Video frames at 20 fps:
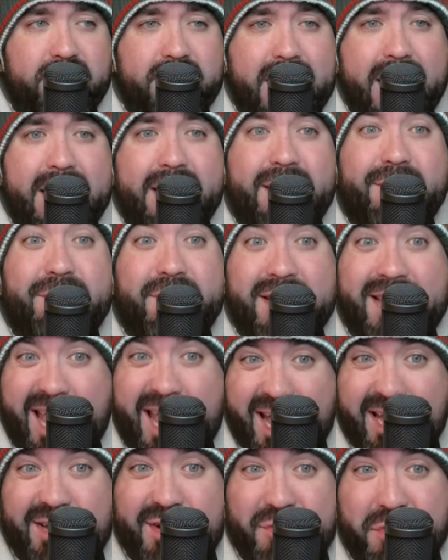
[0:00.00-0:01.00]
kind of the
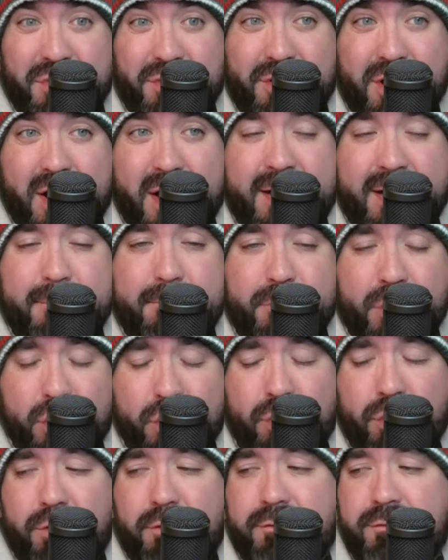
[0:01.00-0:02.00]
end of the line
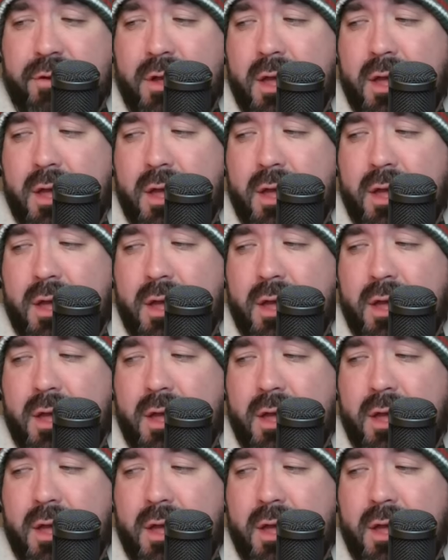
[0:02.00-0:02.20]
move.